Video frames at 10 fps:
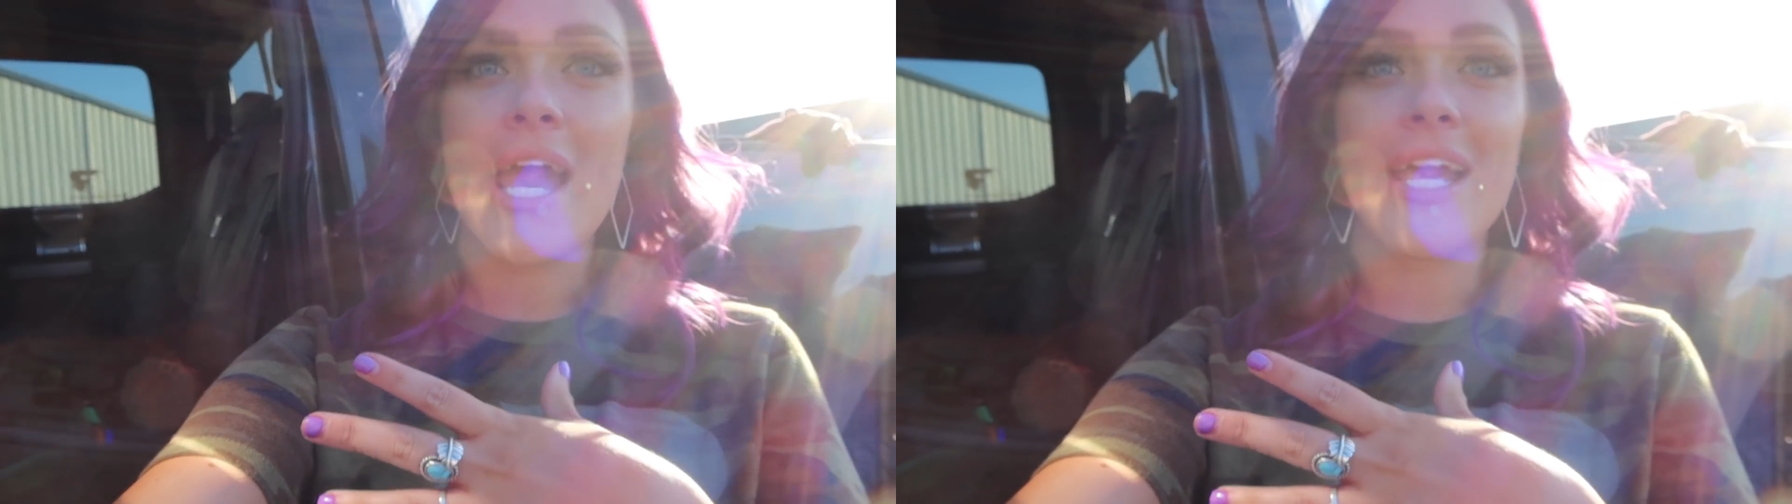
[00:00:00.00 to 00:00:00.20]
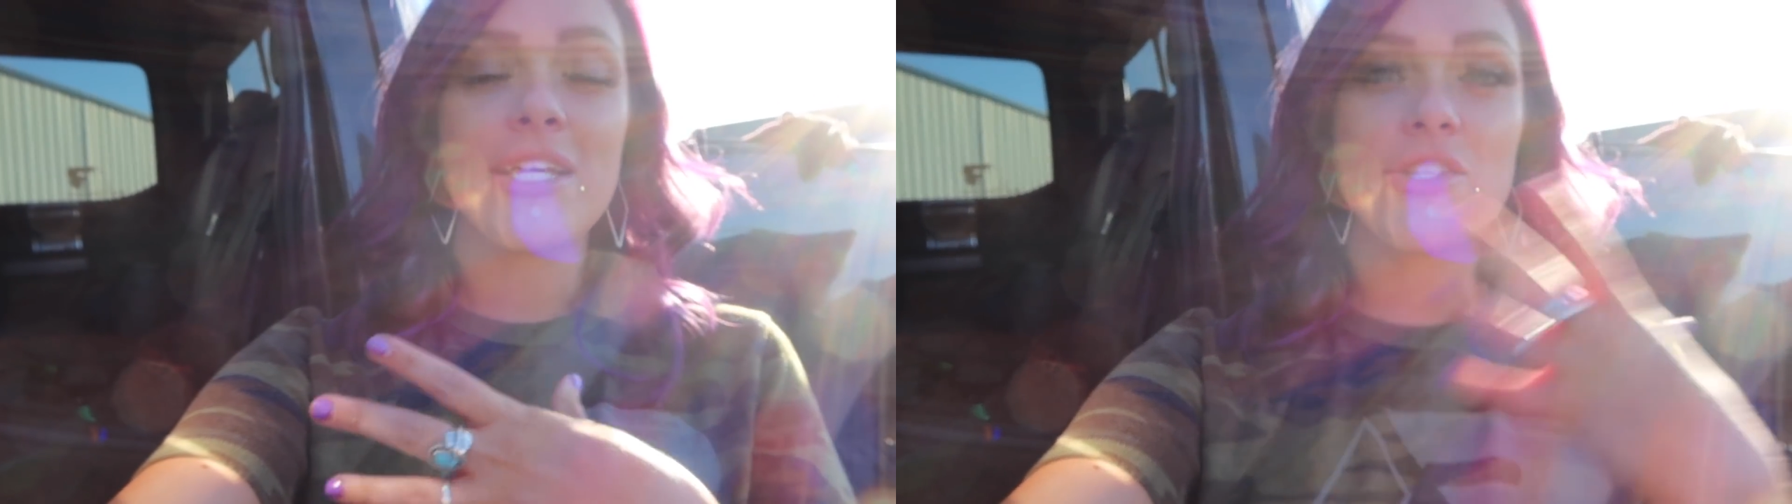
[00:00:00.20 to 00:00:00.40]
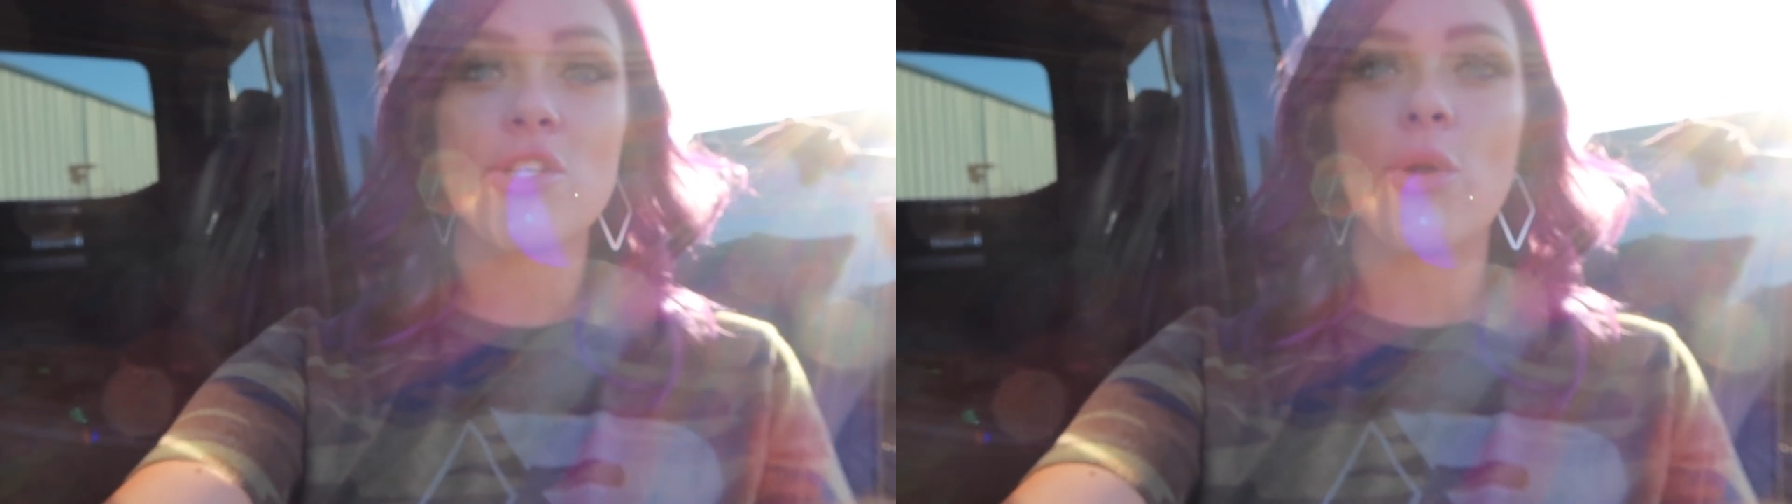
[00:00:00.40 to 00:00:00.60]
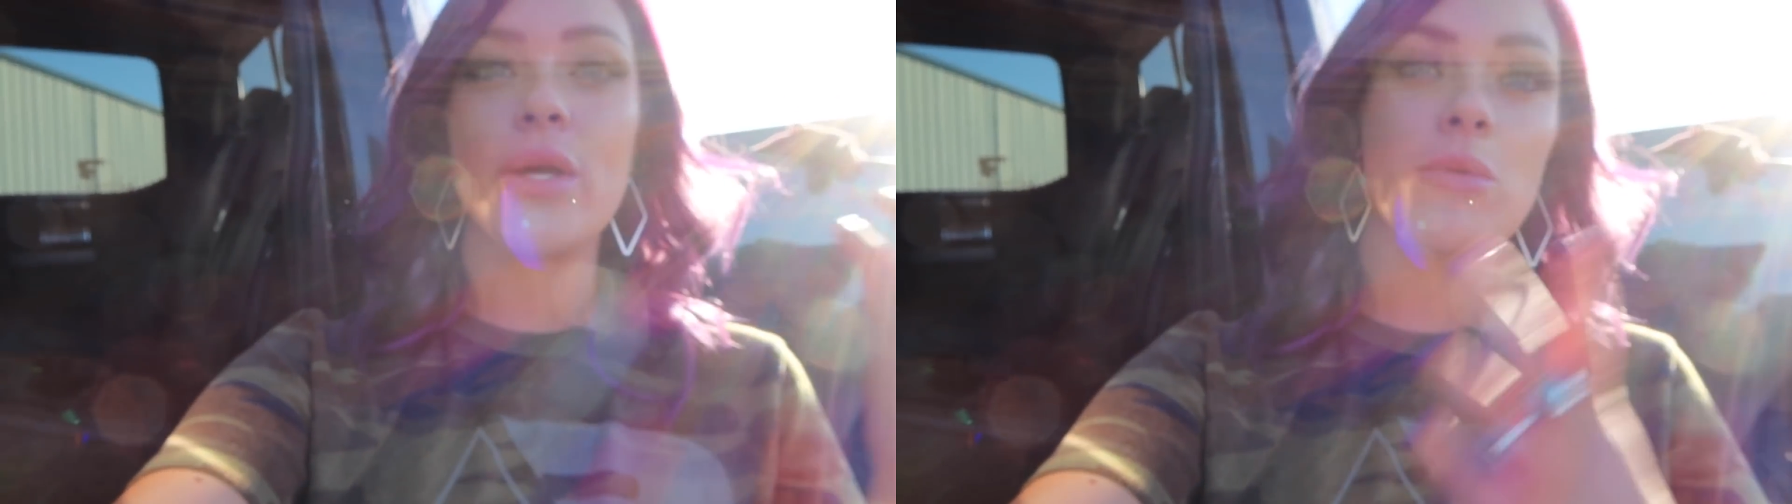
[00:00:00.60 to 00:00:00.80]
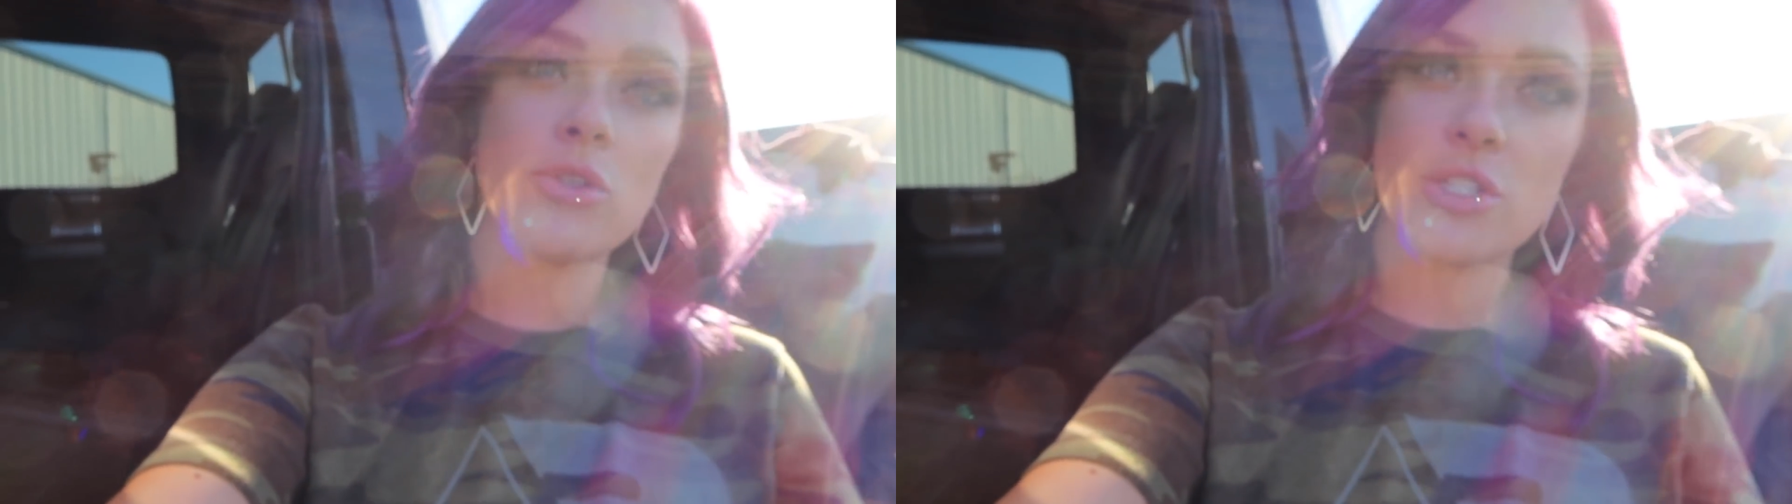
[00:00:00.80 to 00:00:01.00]
and so
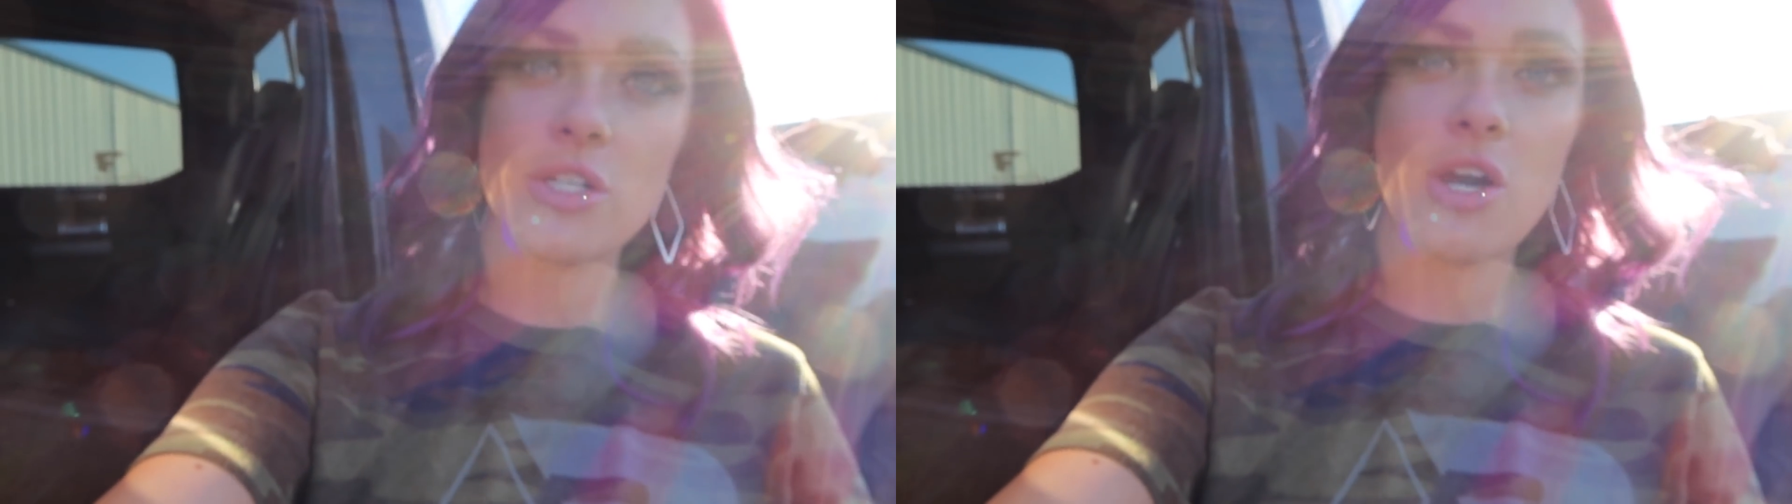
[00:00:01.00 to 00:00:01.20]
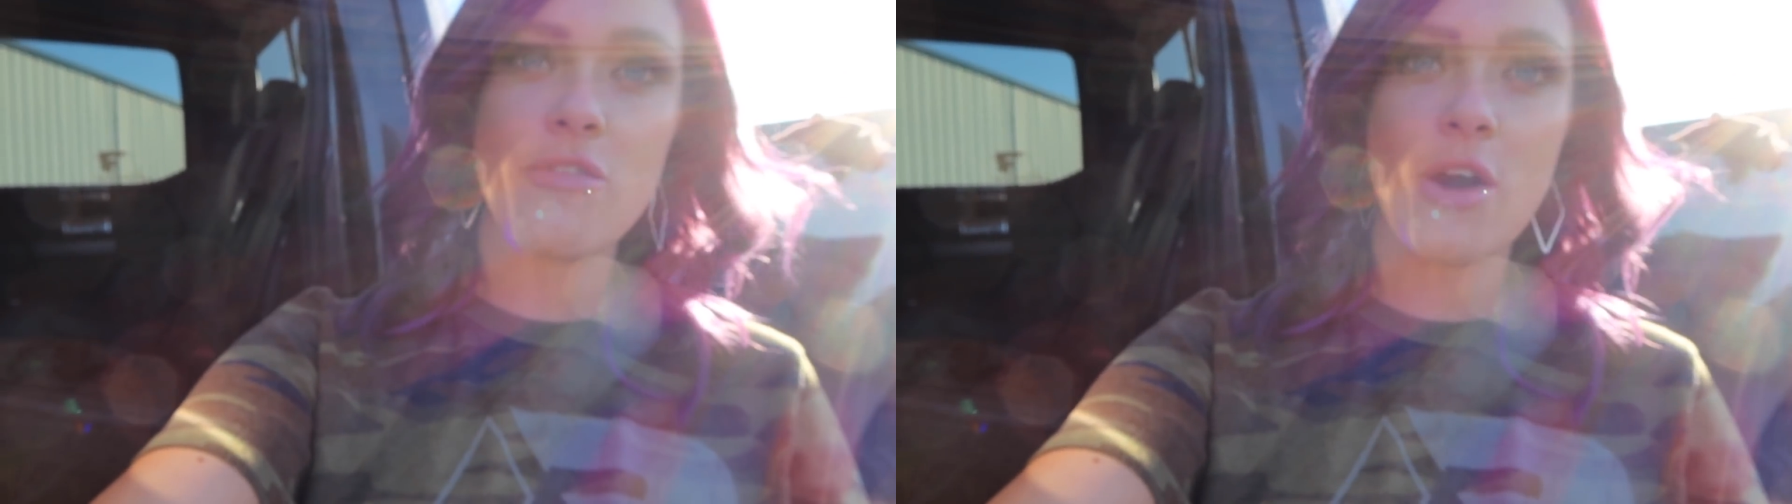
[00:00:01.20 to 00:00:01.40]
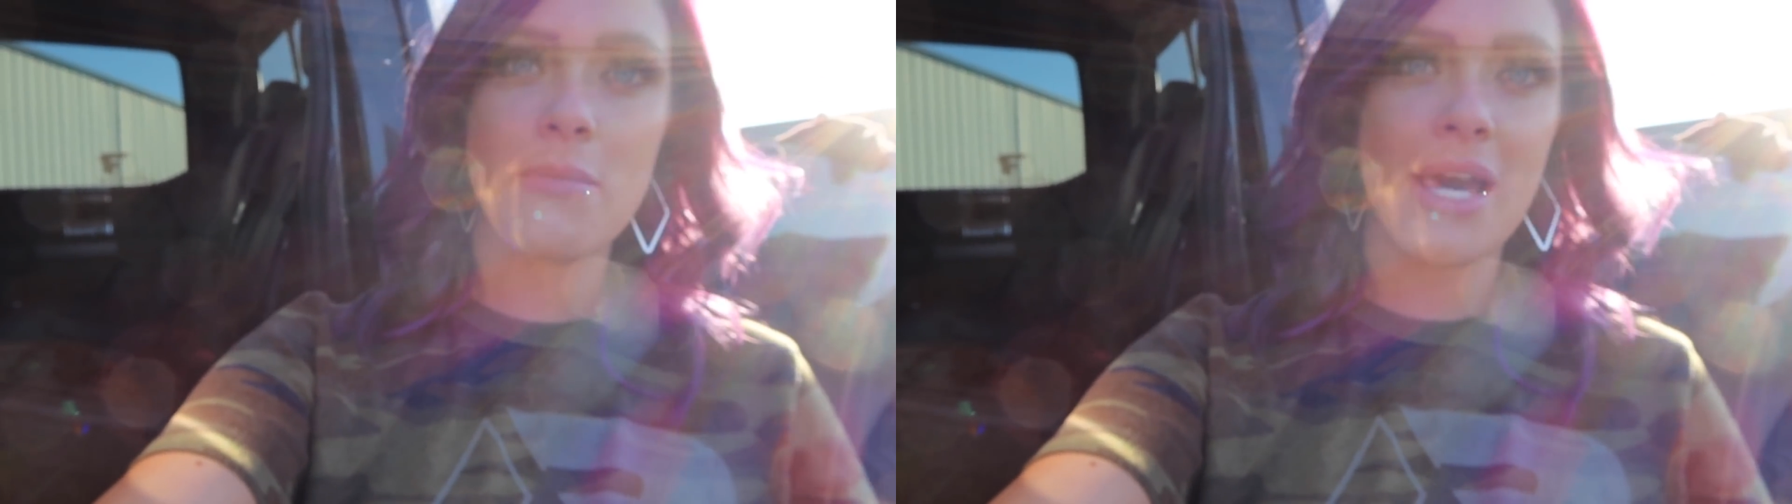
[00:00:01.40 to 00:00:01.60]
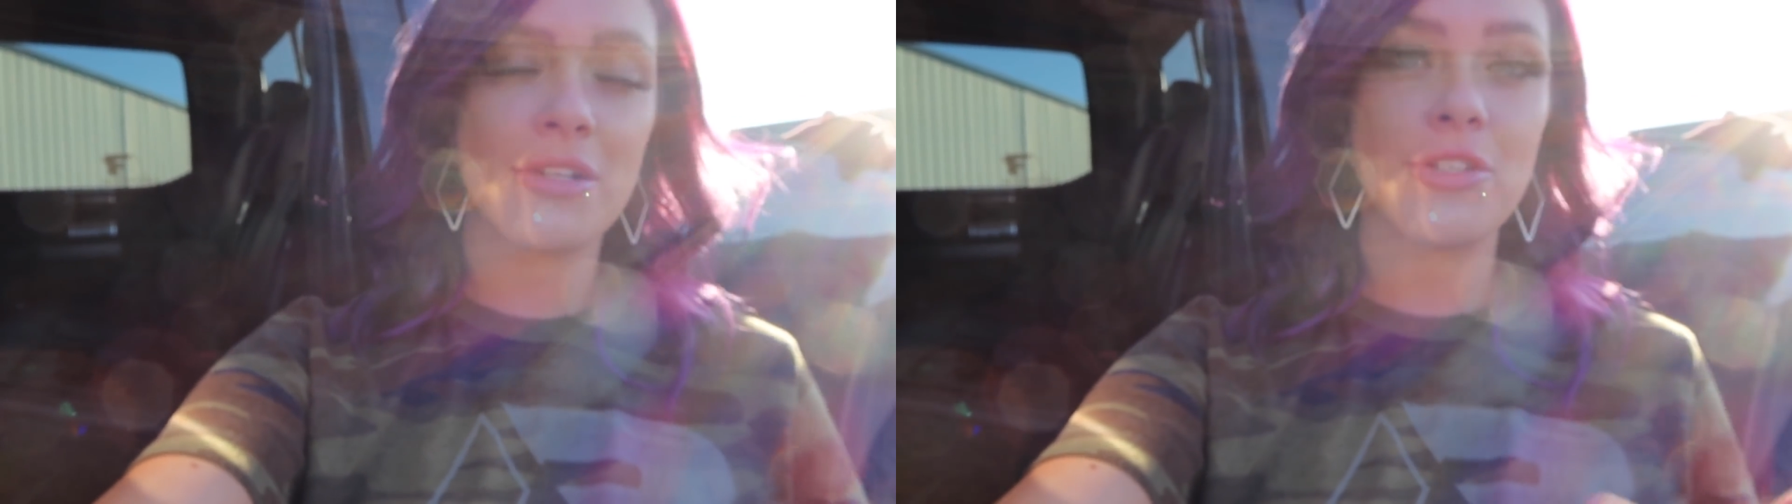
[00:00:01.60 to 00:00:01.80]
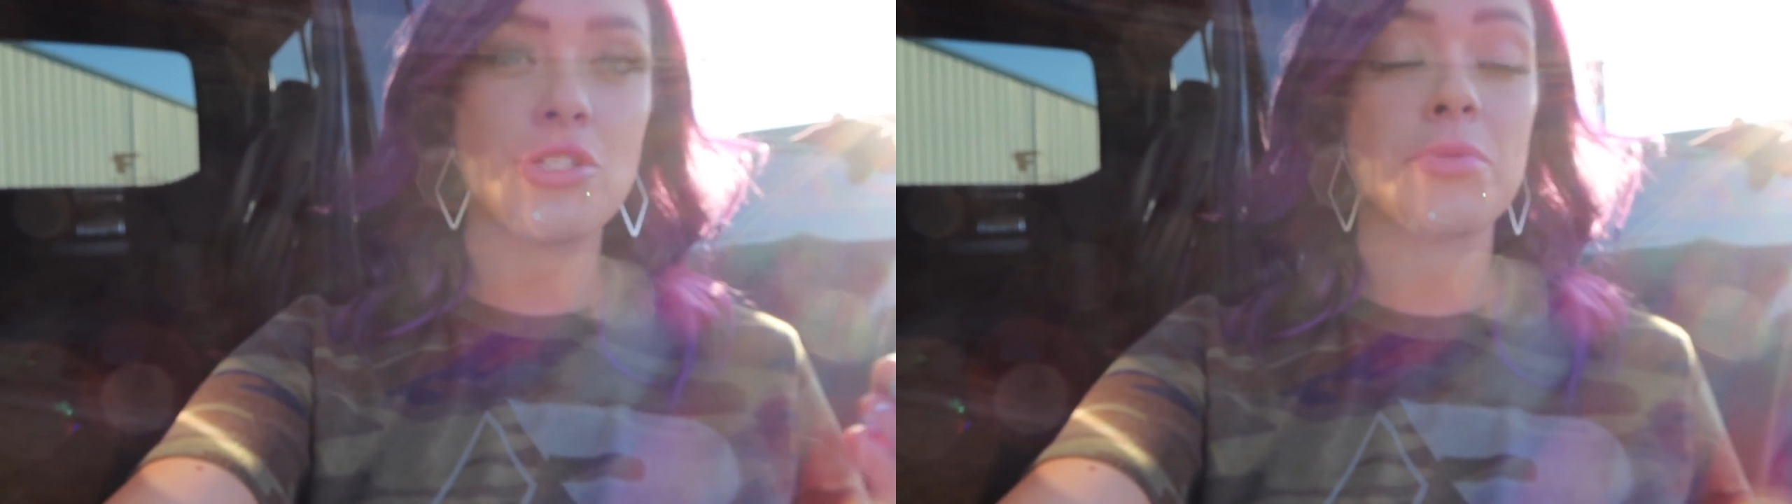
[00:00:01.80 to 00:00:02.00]
it will turn off automatically